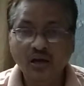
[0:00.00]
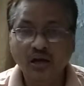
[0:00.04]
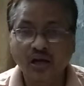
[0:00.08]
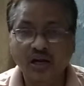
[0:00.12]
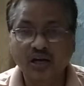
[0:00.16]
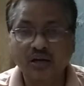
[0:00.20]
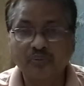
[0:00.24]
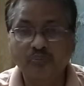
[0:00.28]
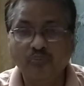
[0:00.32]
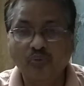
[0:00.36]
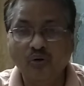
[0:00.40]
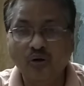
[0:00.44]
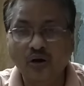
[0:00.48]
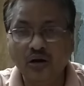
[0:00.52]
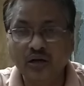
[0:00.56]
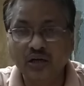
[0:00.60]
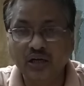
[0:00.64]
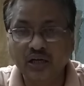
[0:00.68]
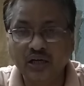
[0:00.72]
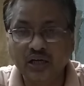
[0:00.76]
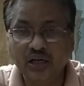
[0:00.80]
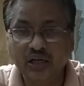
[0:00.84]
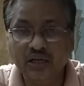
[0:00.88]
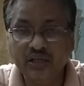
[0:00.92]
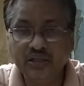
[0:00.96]
and
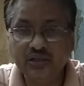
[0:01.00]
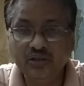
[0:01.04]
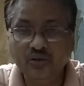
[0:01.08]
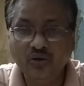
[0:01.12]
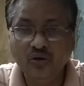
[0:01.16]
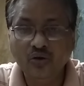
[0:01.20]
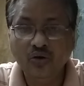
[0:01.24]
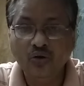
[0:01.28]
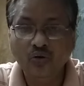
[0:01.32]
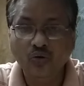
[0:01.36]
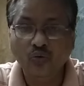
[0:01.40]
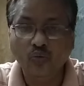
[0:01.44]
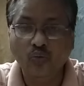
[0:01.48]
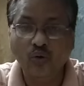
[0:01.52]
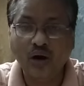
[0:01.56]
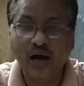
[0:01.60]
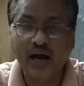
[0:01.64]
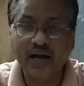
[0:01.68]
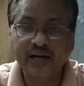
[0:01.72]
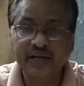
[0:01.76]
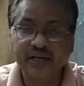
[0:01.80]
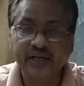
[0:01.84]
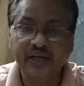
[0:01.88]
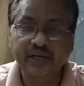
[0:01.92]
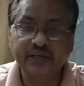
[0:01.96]
bond angle is
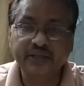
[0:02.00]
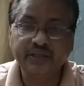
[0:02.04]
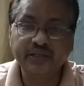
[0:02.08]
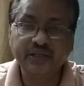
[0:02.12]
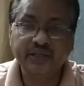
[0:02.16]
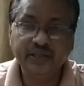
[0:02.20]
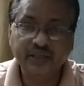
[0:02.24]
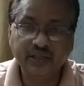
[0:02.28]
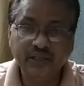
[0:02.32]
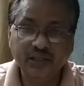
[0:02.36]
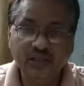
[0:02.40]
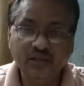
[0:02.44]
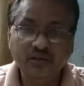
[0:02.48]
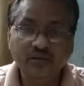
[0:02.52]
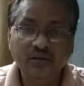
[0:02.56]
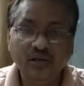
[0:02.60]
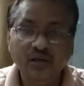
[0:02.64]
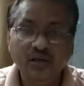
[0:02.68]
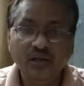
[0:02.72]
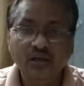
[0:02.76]
180 degree.